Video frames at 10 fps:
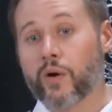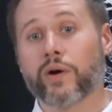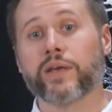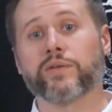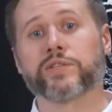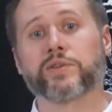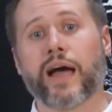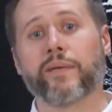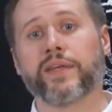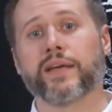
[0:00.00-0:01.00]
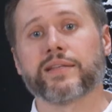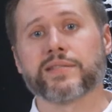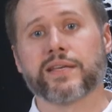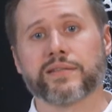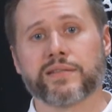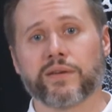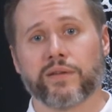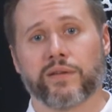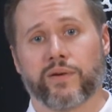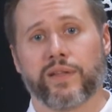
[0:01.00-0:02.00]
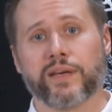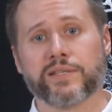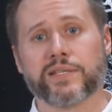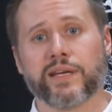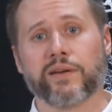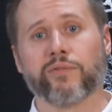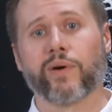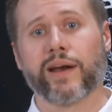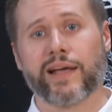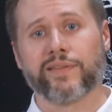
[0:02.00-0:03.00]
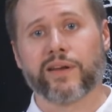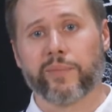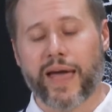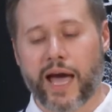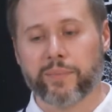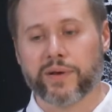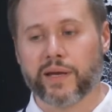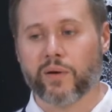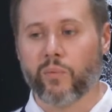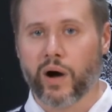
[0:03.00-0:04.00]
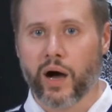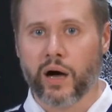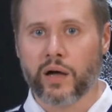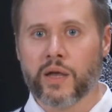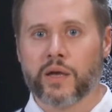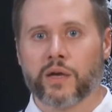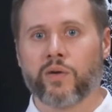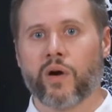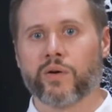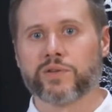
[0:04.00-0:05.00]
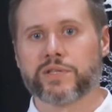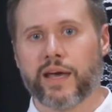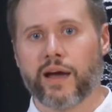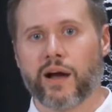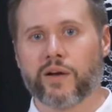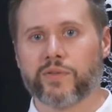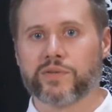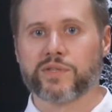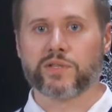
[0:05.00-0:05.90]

well, can you describe the instance, the incident of what ended up happening? Well, I was there and there was this